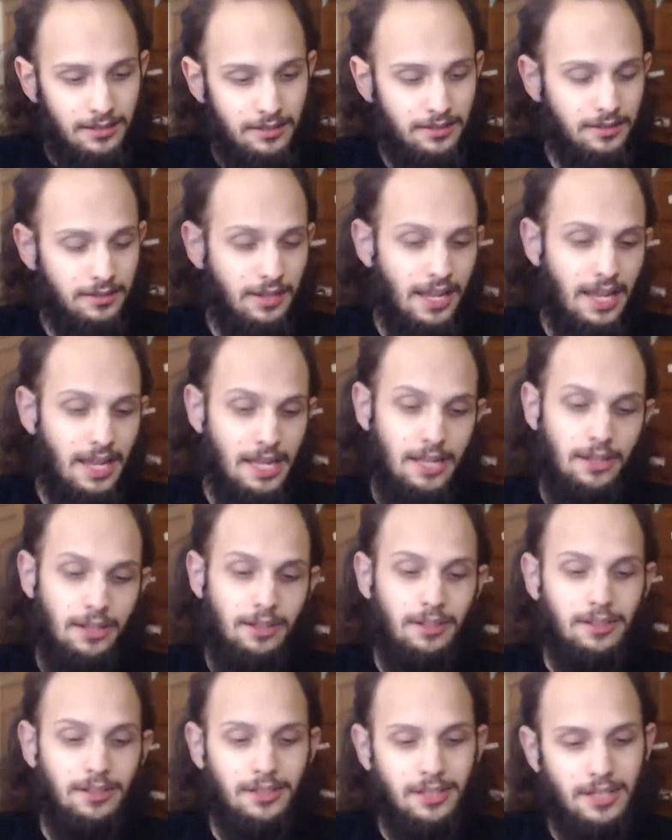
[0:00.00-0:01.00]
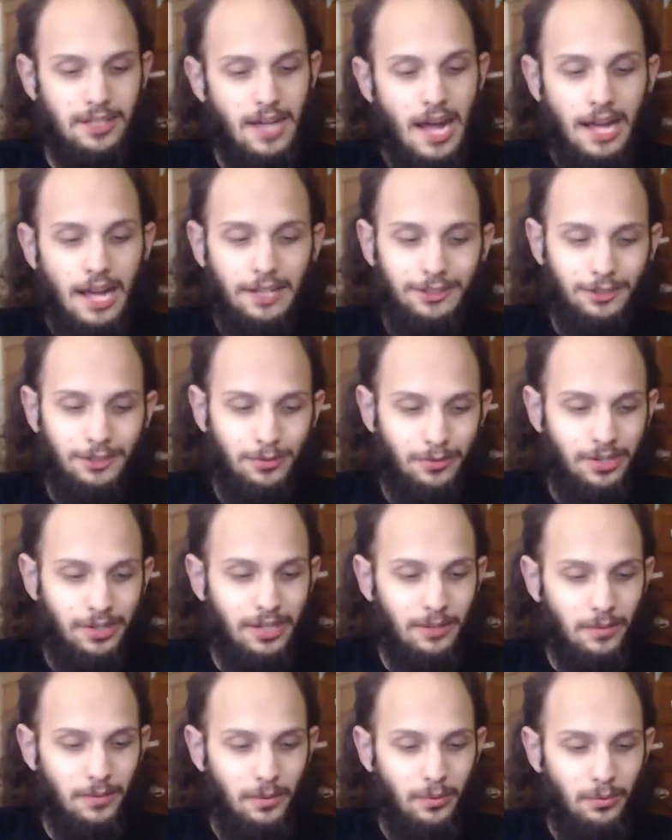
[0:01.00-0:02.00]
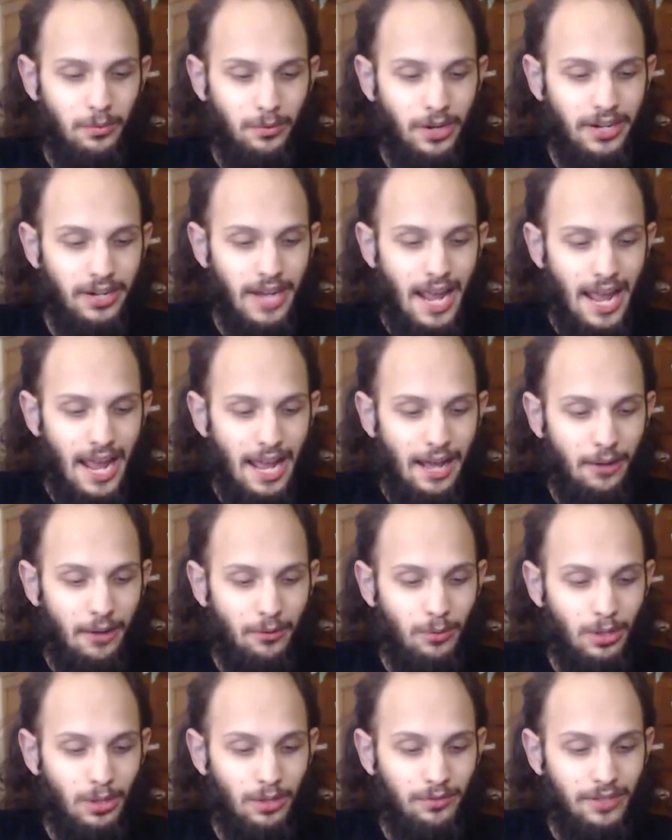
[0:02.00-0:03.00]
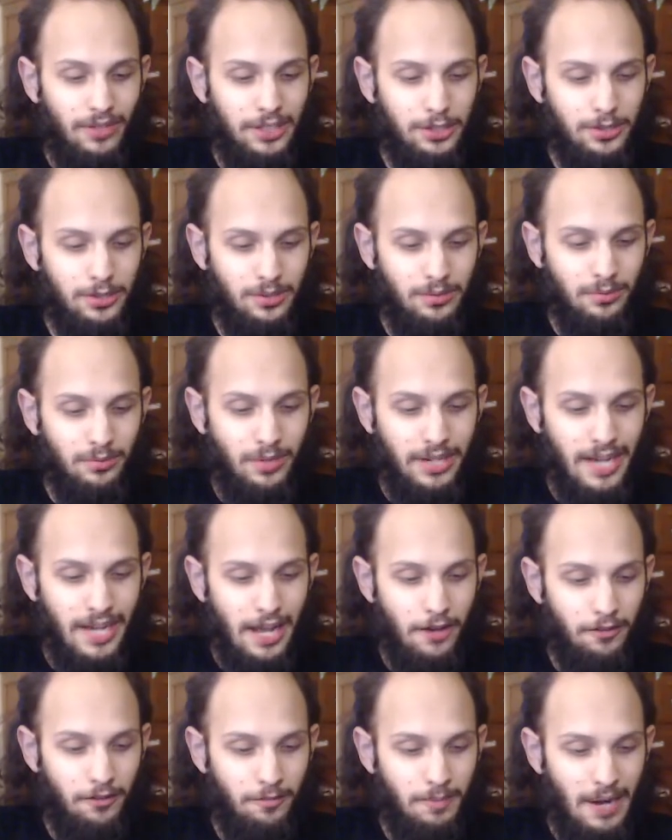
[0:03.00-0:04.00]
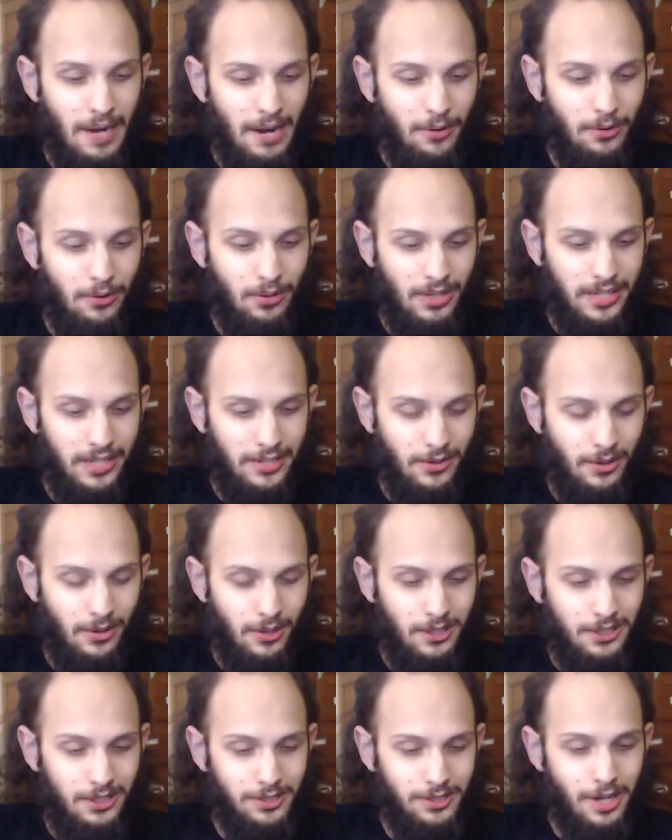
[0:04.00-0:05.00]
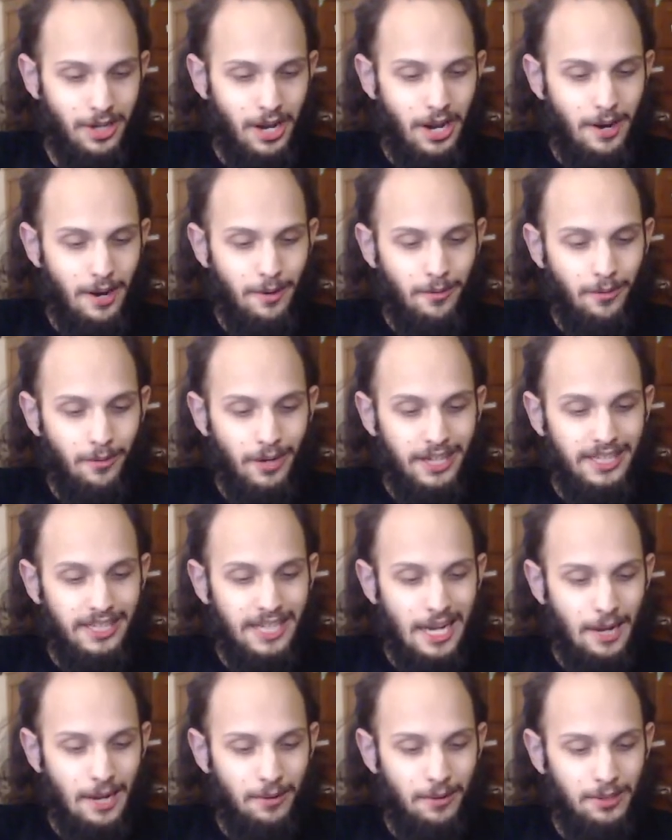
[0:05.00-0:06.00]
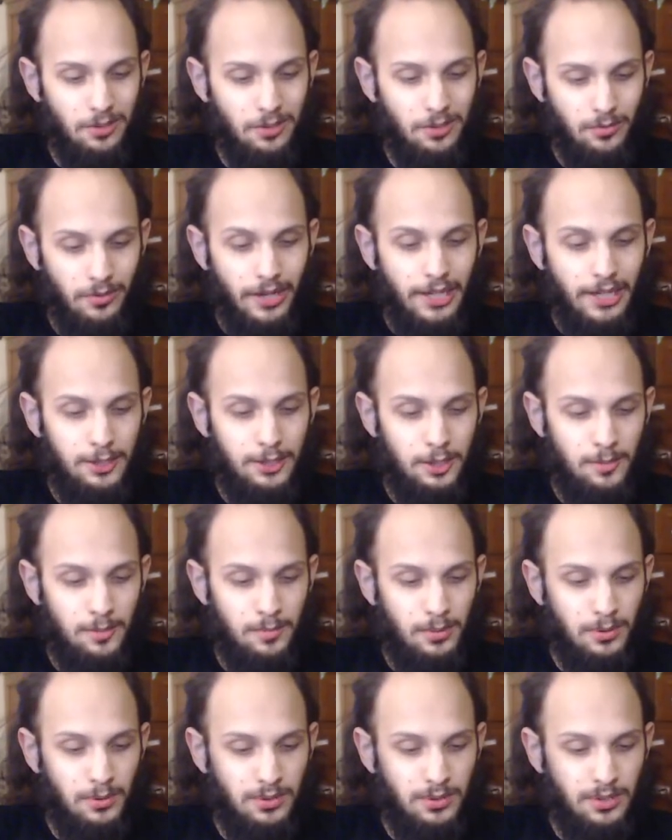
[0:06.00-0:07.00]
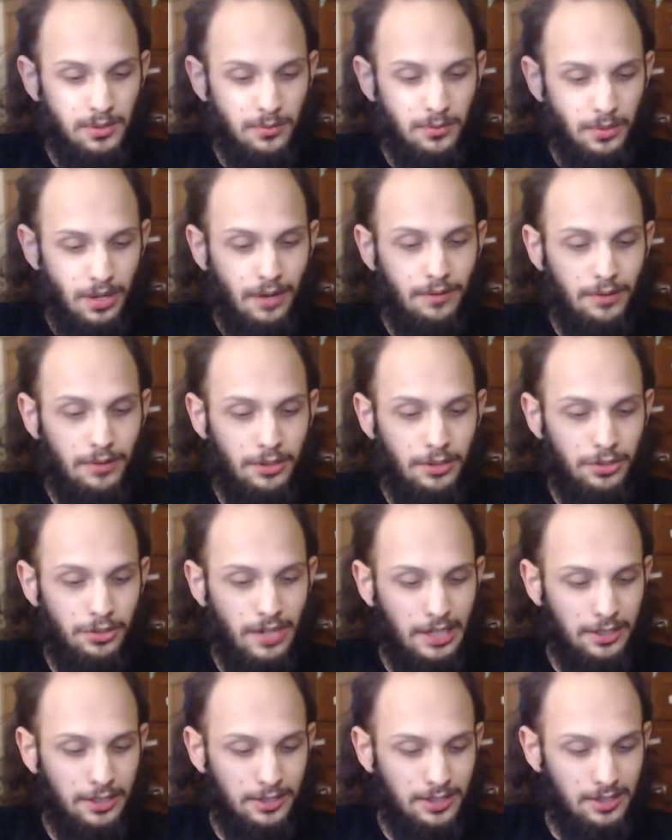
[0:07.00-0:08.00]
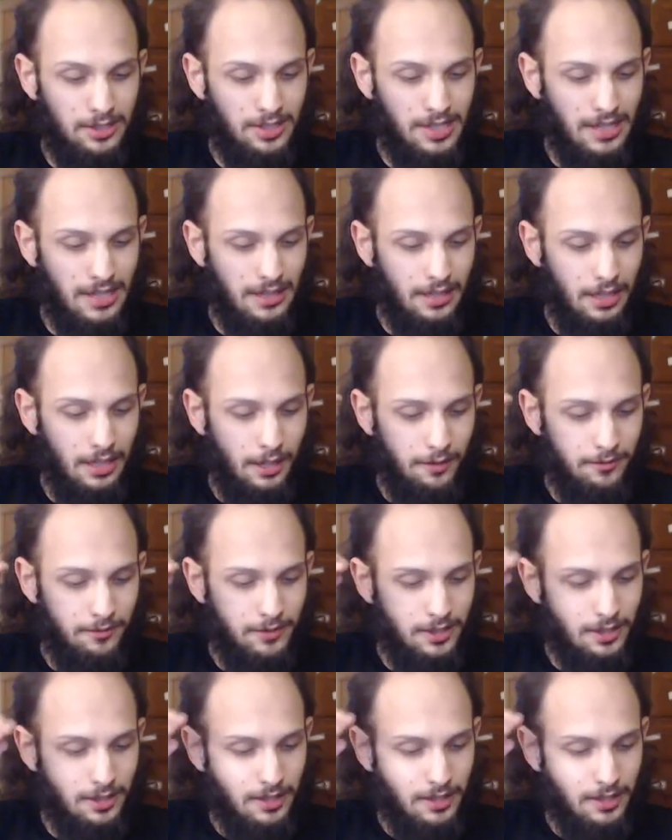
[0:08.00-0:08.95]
How? Khan's ring will eventually run out of power like ours. Right now, his rage is boosting whatever Atrocitus had left.